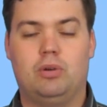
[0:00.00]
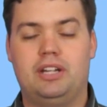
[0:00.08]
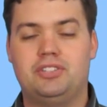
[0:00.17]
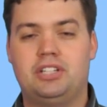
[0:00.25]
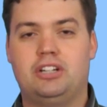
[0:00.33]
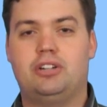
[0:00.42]
What
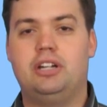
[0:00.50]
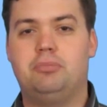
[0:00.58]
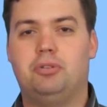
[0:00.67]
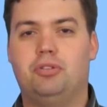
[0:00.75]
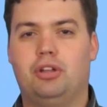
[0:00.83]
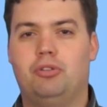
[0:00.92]
is
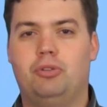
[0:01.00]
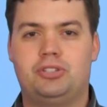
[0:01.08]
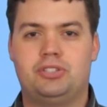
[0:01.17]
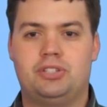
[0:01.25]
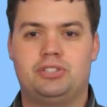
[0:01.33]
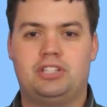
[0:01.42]
incredible though
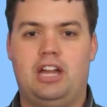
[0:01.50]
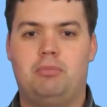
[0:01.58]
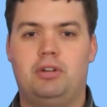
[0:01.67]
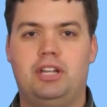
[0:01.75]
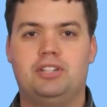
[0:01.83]
with this camera